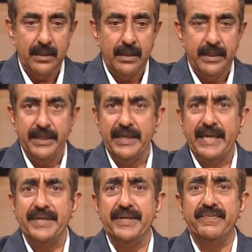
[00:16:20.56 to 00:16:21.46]
In
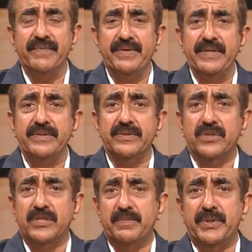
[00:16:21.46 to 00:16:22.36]
1950s,
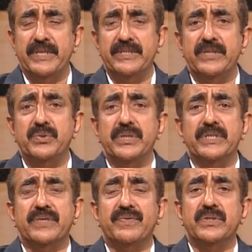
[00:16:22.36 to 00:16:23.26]
correspondence
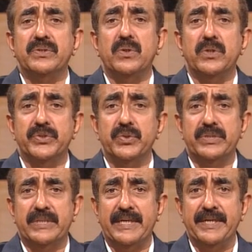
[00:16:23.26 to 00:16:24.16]
education was also
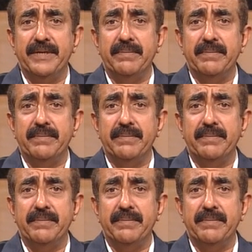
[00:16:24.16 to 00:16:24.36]
started.